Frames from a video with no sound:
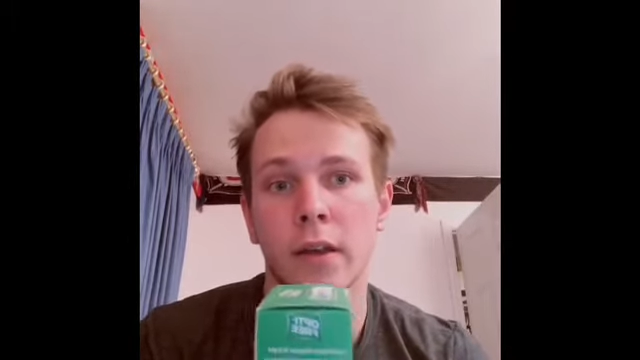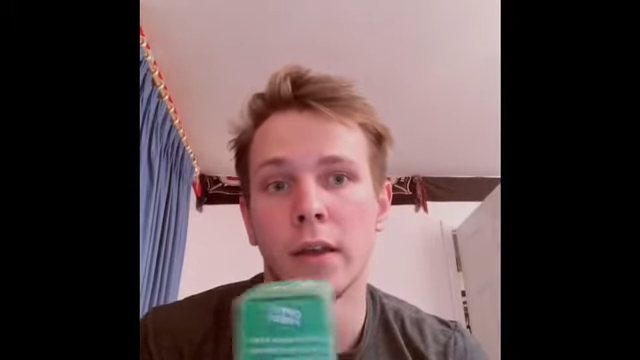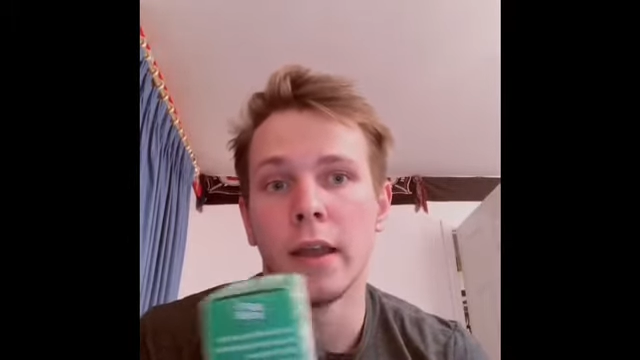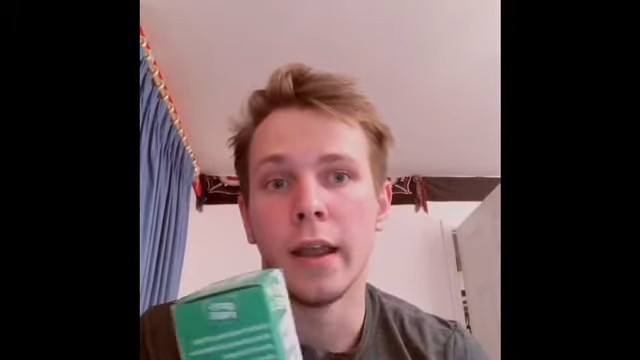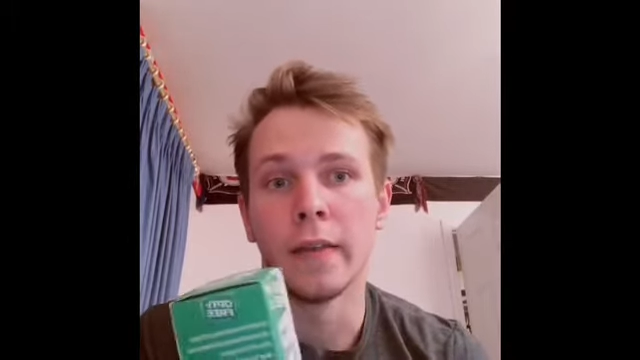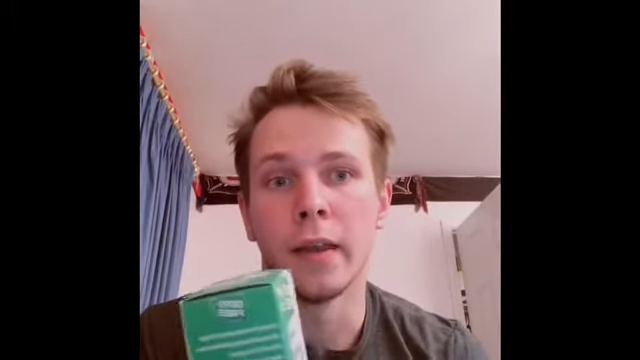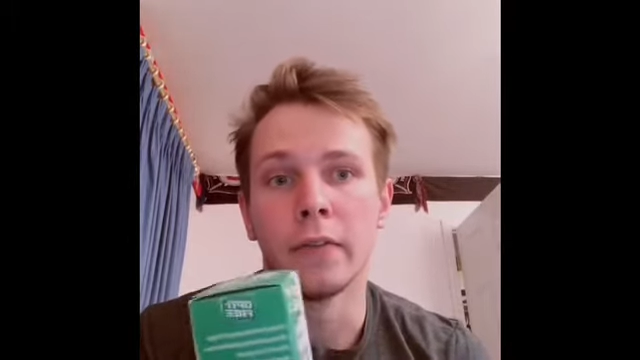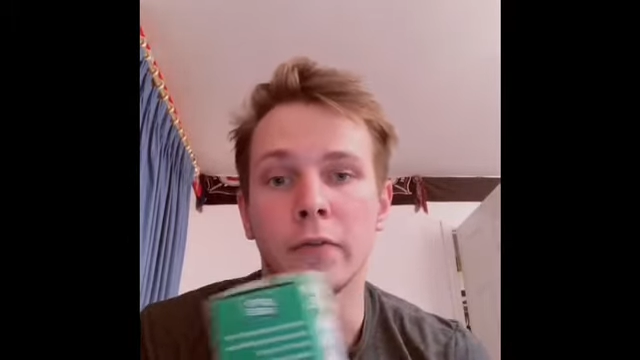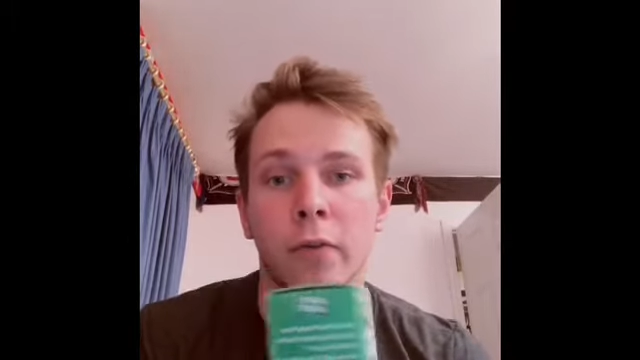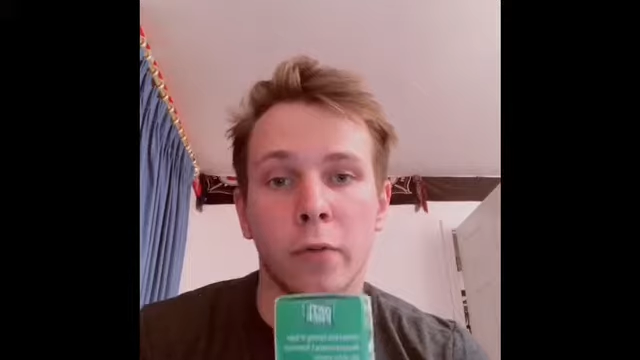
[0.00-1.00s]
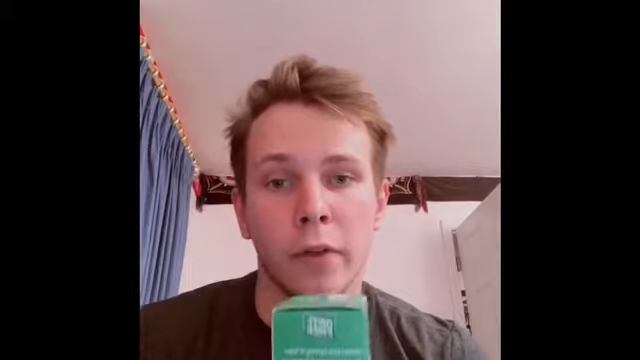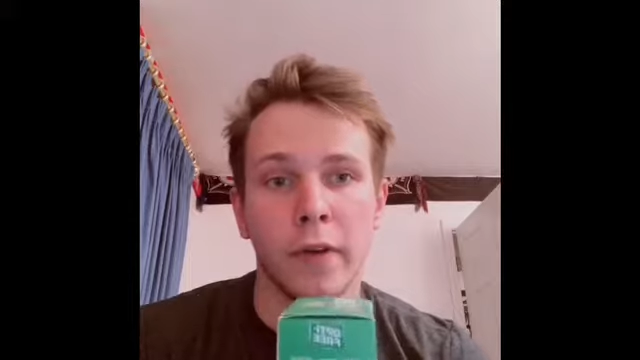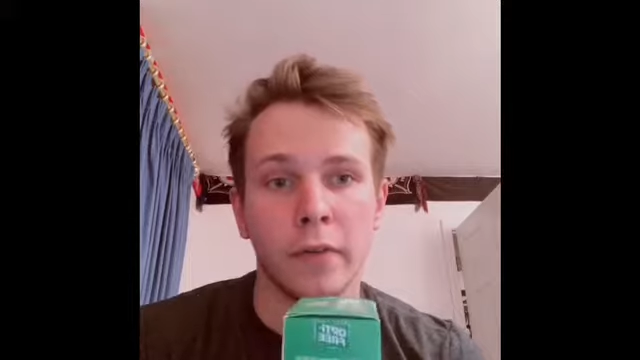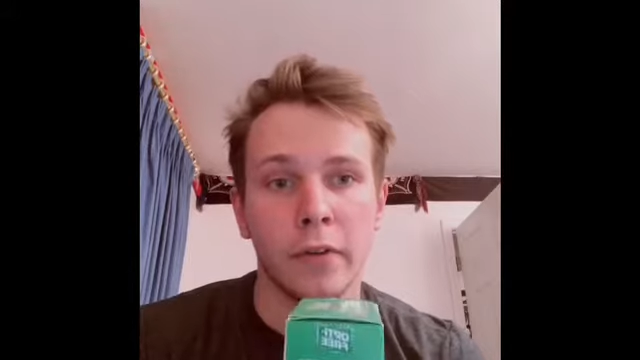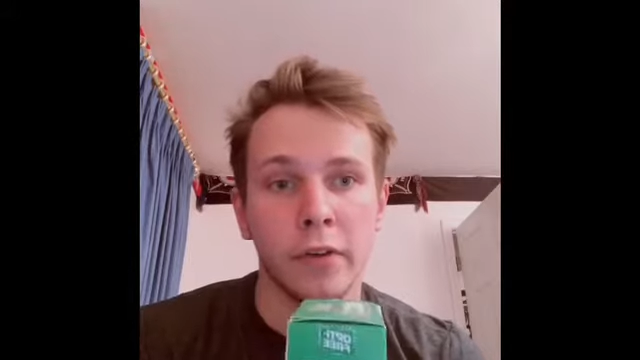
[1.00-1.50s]
And then for
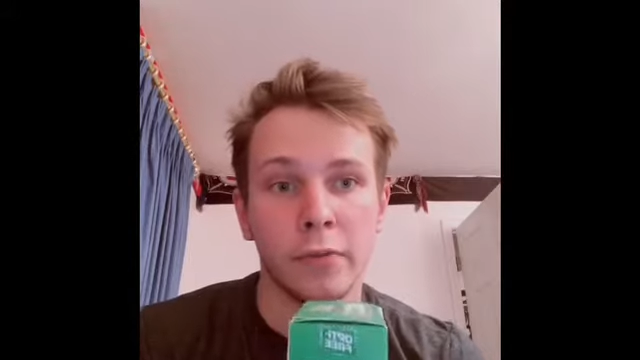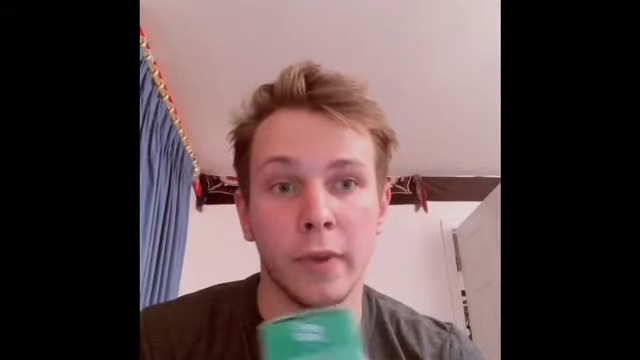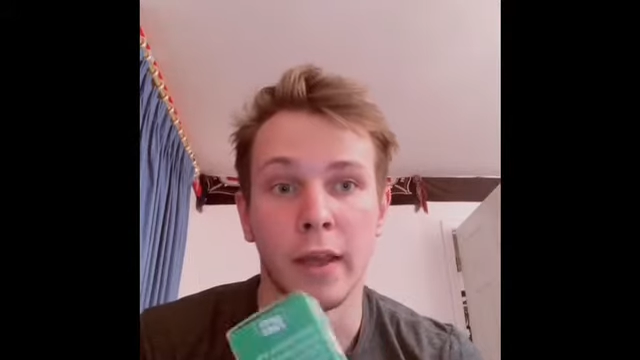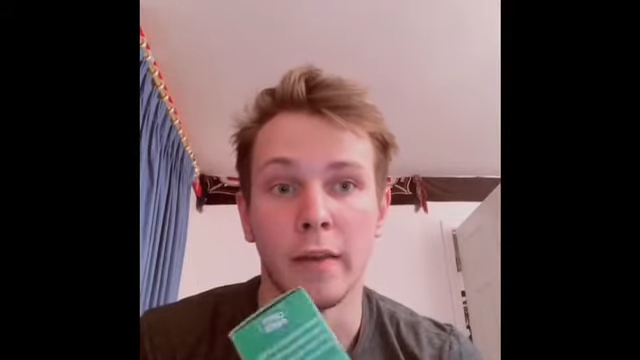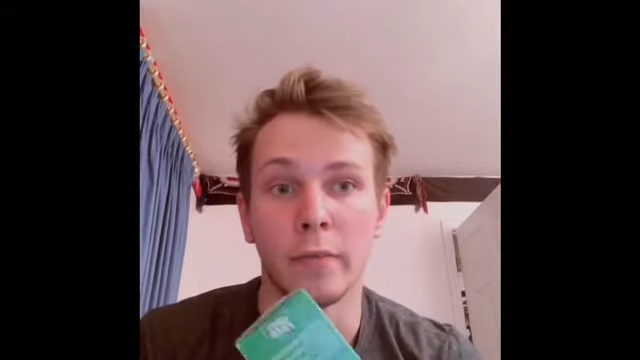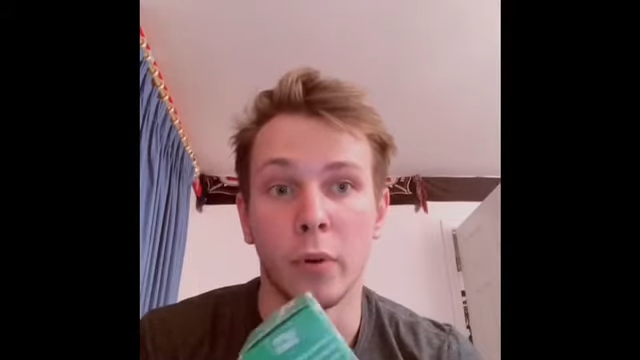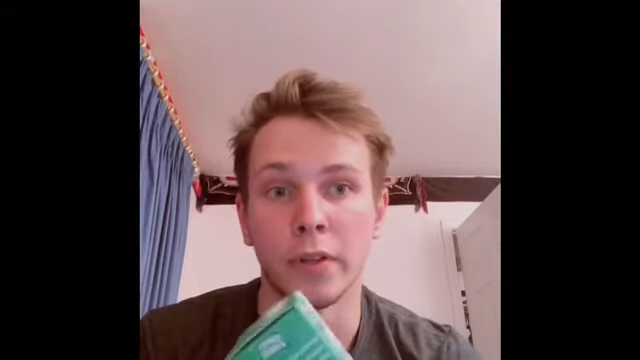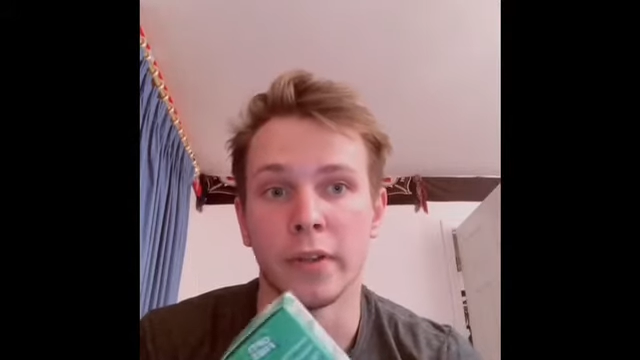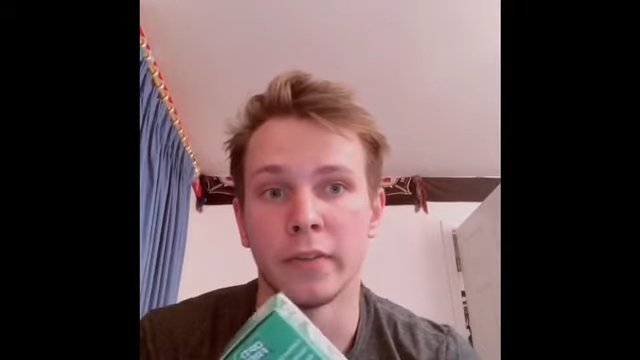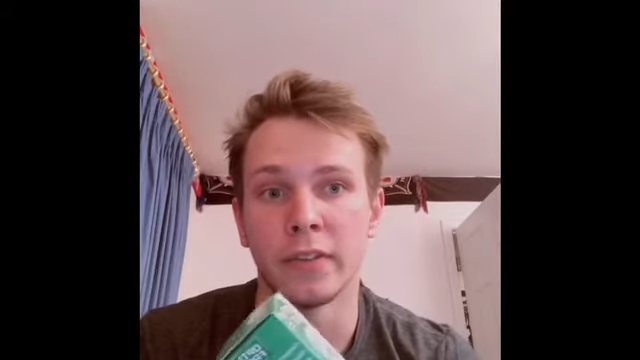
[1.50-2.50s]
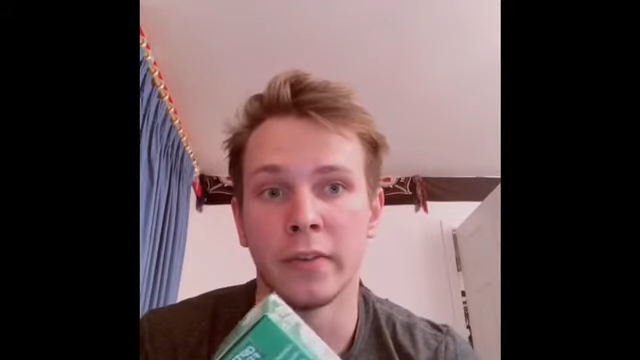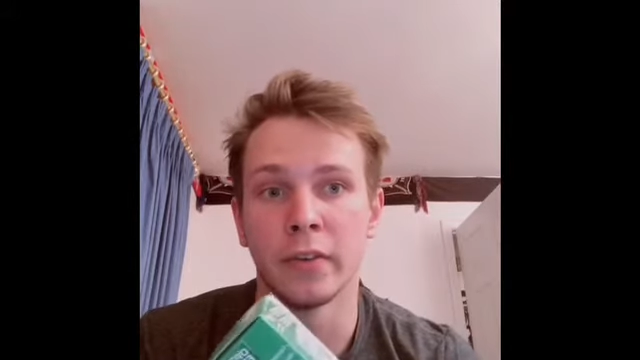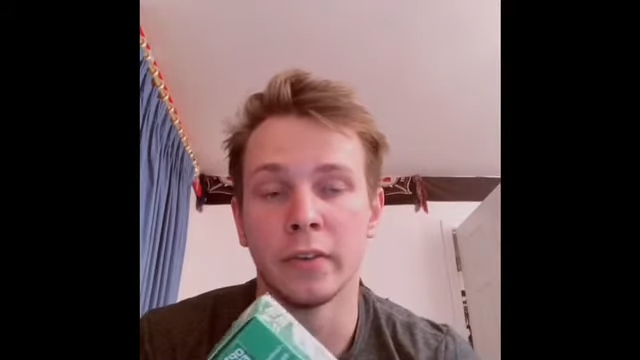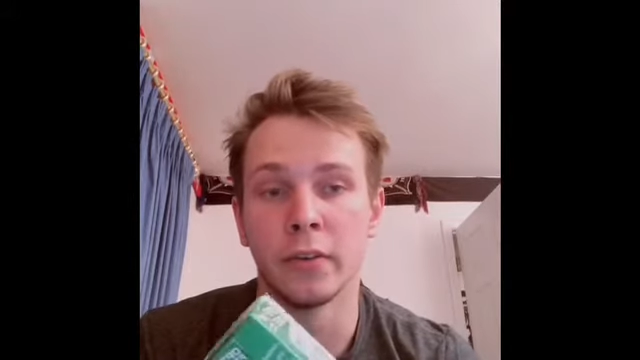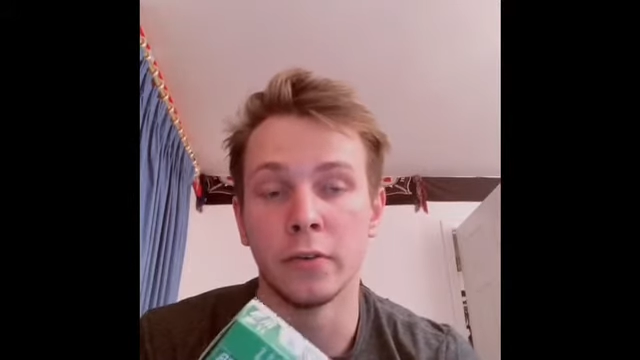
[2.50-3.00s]
45 degrees, we have
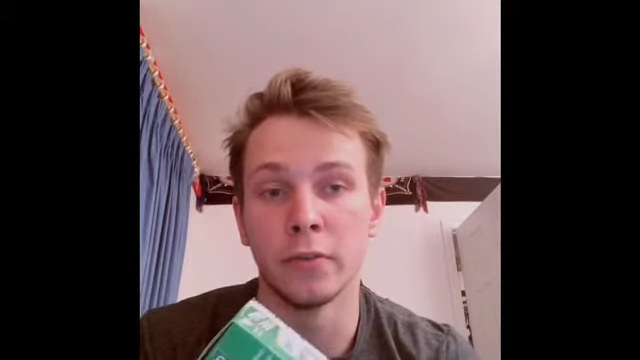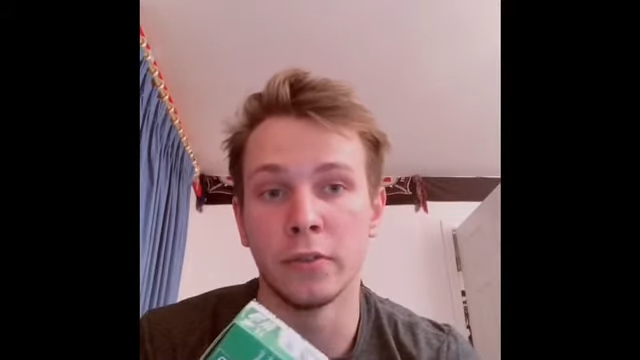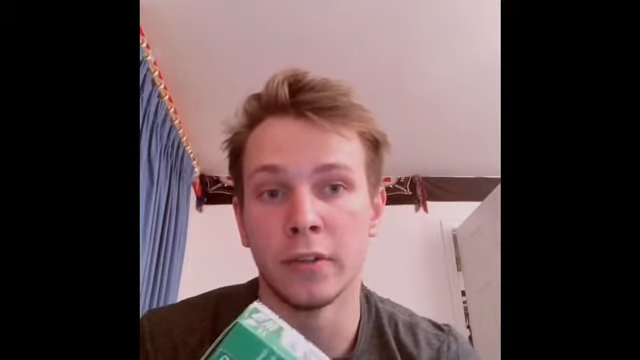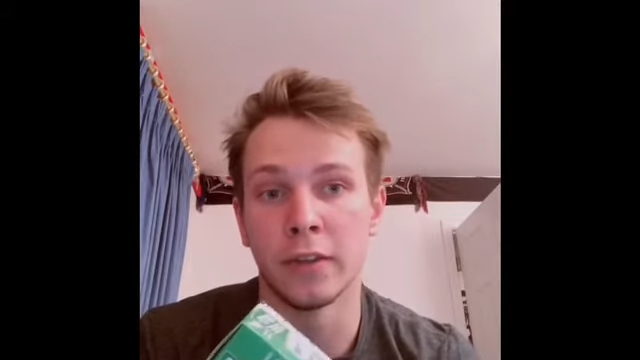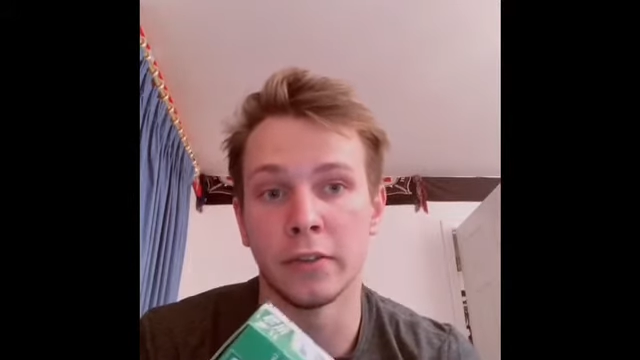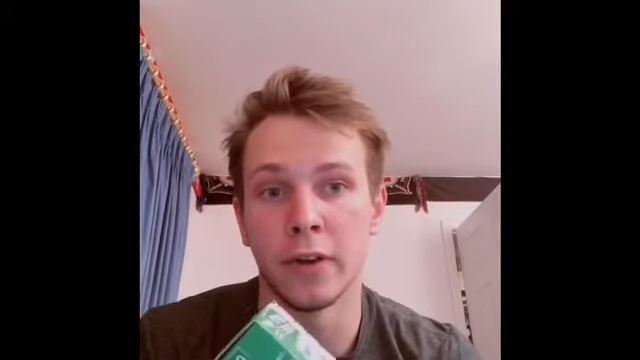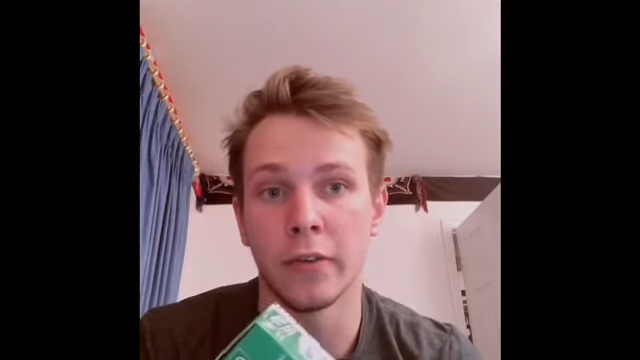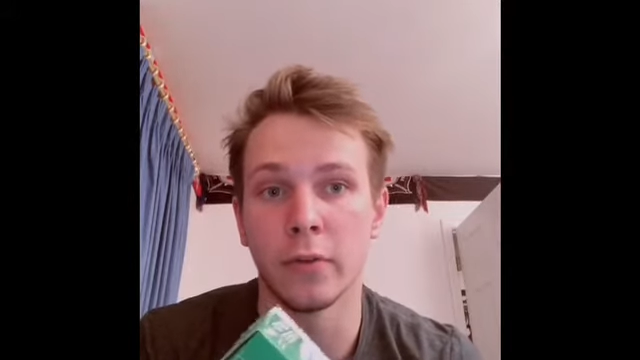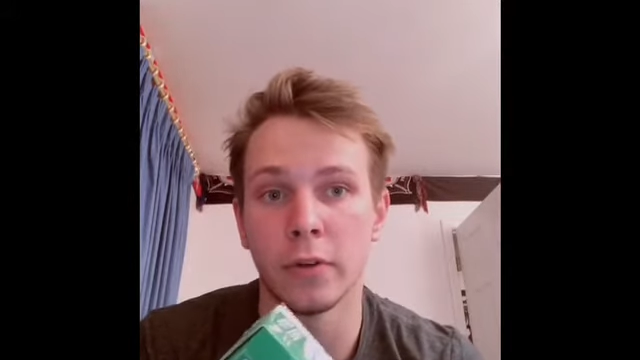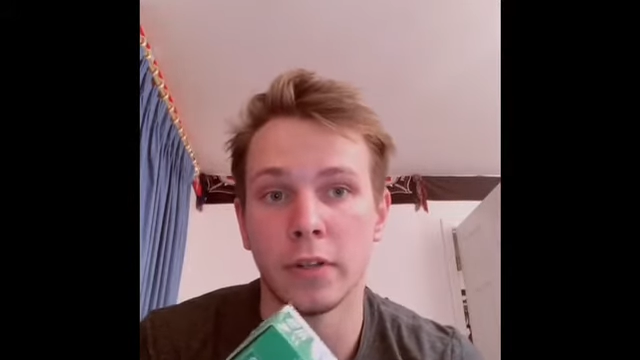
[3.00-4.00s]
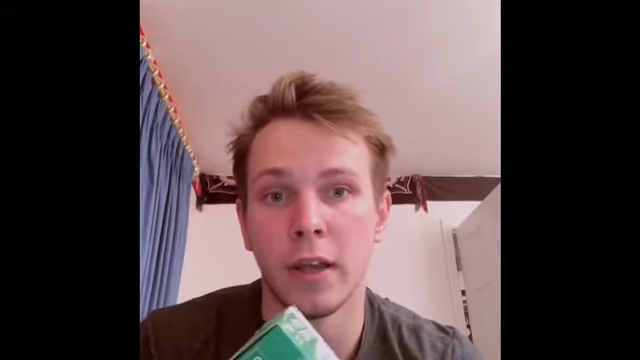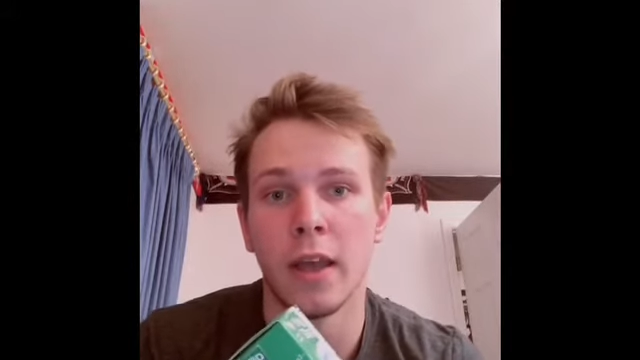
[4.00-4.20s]
0.77 newtons as the drag force,